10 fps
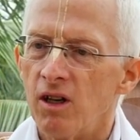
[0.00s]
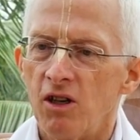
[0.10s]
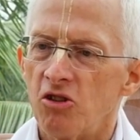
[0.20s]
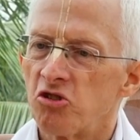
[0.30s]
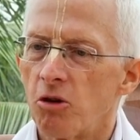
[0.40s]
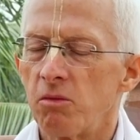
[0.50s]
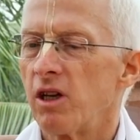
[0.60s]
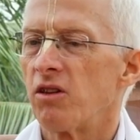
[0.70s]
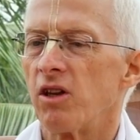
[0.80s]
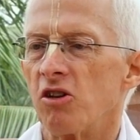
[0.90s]
So many
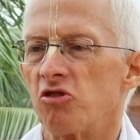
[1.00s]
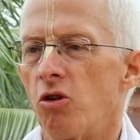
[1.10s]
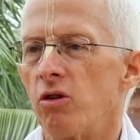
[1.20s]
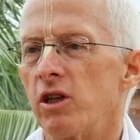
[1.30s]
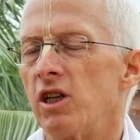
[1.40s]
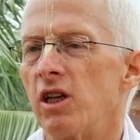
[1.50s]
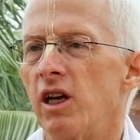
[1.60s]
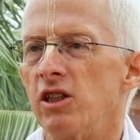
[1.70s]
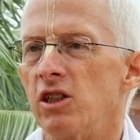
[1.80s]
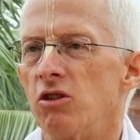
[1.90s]
things. Only
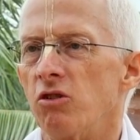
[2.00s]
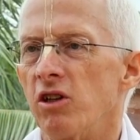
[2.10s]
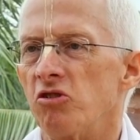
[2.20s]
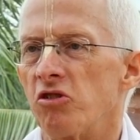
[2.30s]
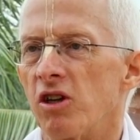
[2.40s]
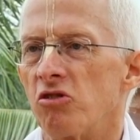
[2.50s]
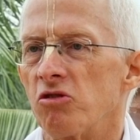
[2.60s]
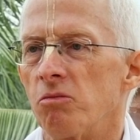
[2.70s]
TKG knew these things.